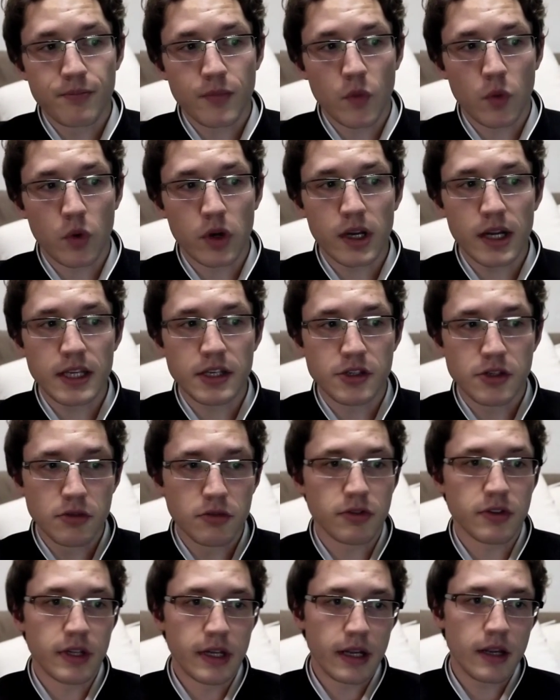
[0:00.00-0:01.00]
What I do
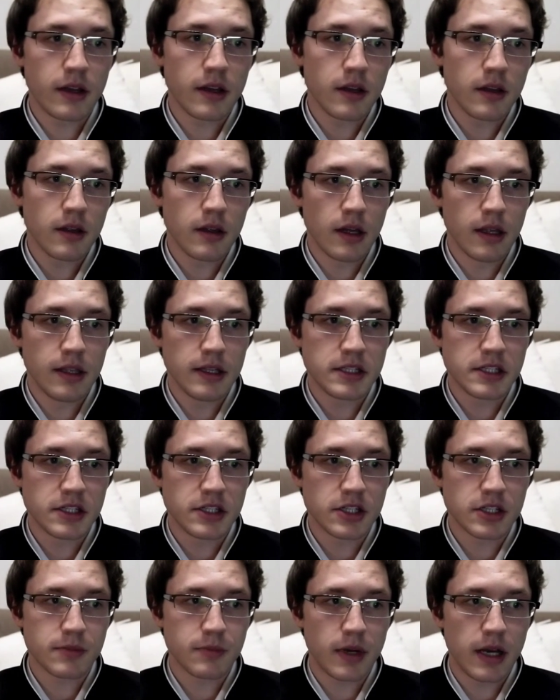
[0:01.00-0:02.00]
think, and this is
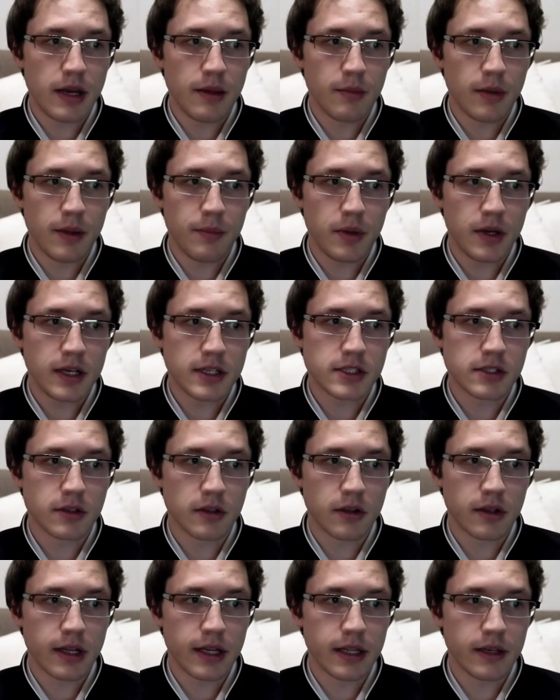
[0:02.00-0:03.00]
just my
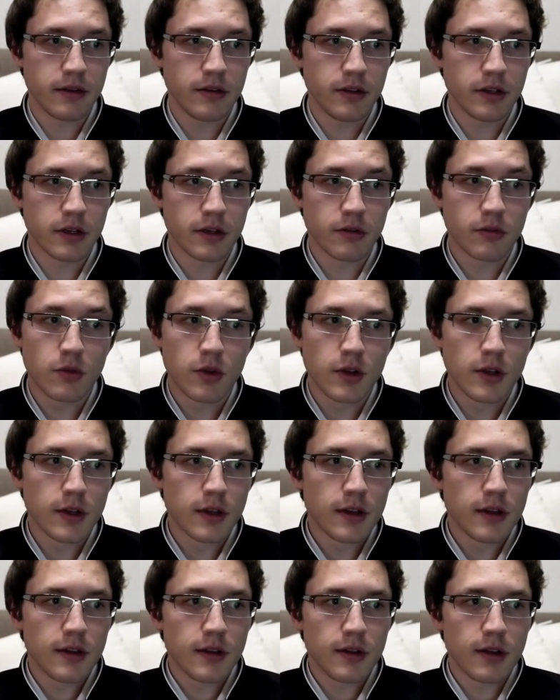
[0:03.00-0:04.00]
personal and, you know,
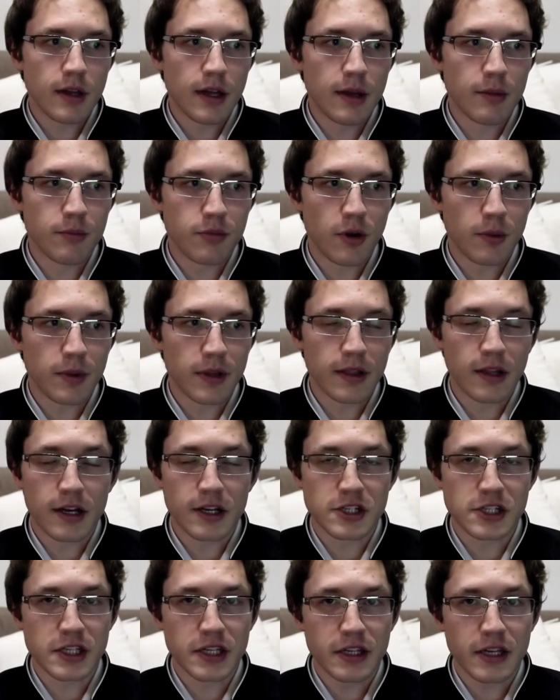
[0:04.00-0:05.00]
probably
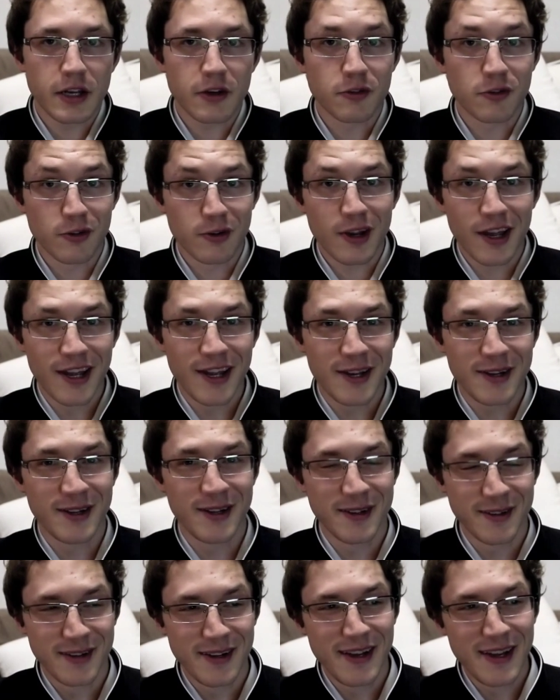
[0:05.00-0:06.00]
largely ignorant
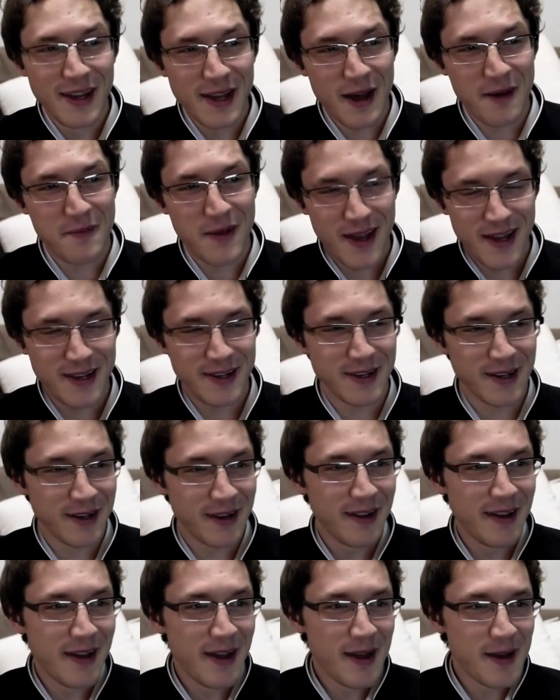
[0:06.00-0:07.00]

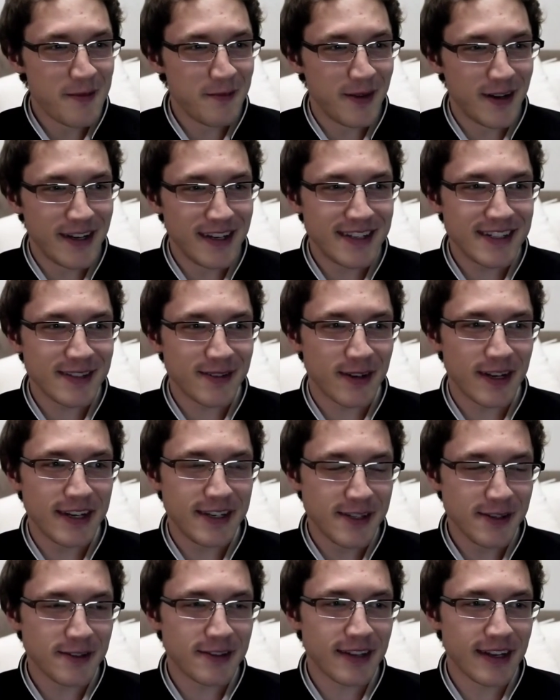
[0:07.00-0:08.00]
opinion, but what I
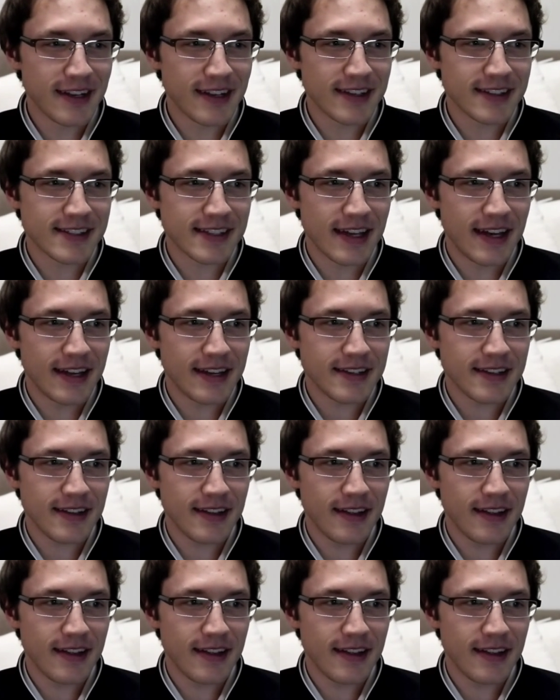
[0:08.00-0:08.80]
do think is that